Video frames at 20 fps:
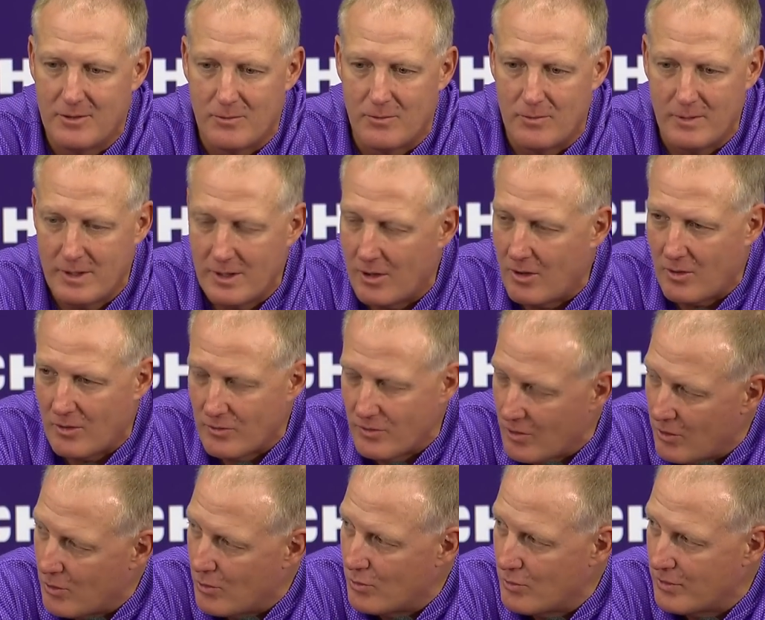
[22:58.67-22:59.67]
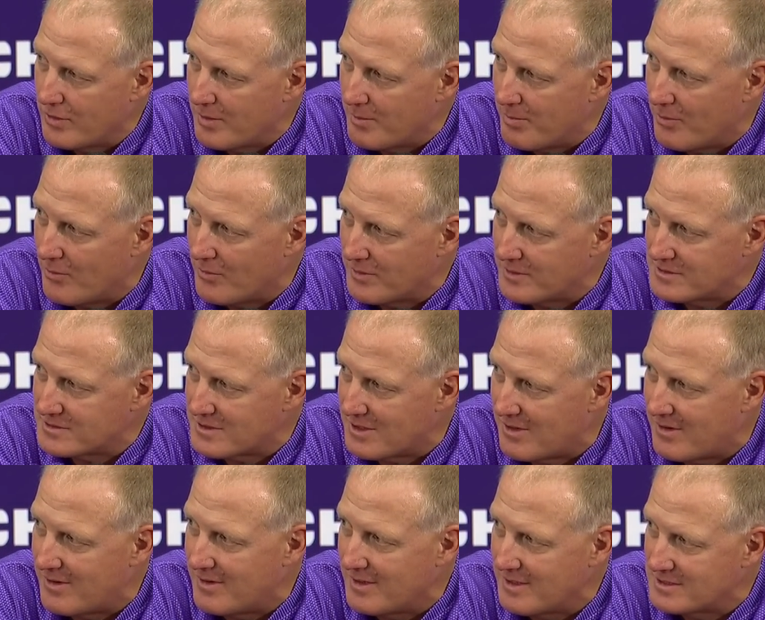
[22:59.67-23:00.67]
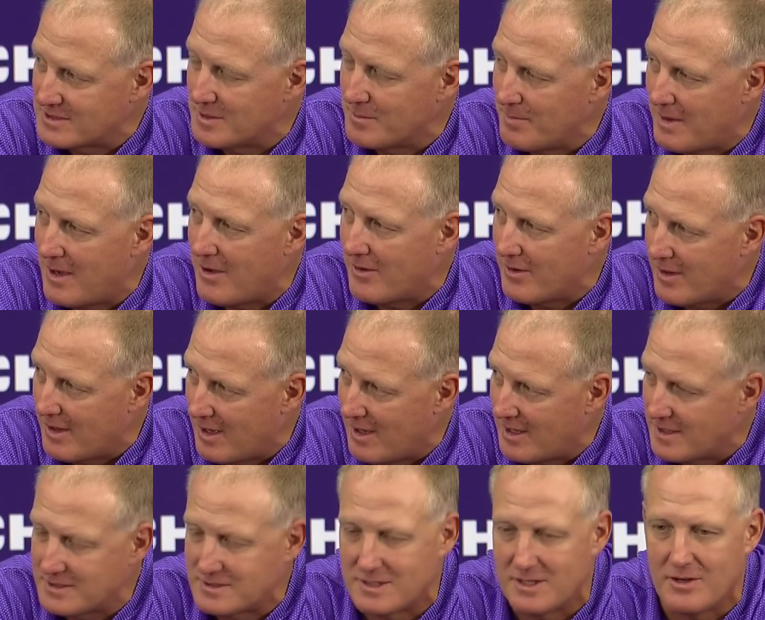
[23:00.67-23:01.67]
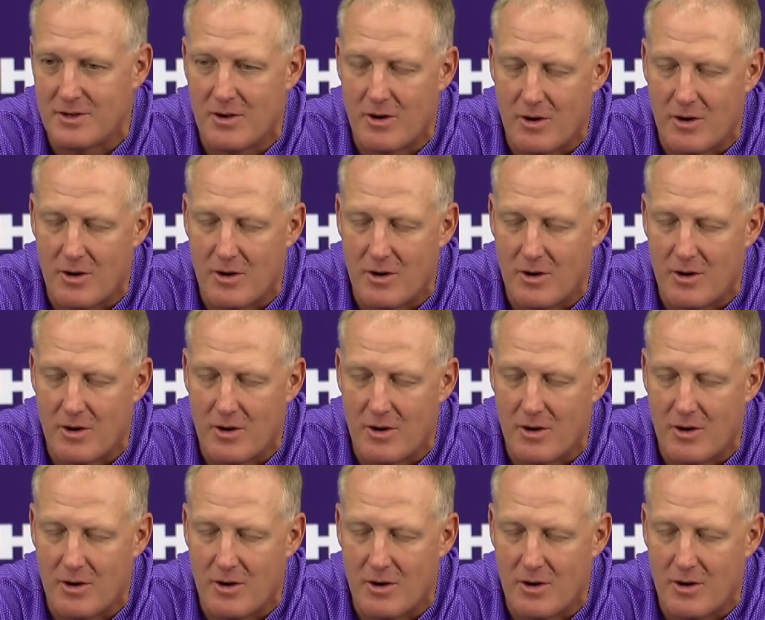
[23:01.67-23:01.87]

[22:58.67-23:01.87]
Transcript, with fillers: We all know who the opponents are. It's about us and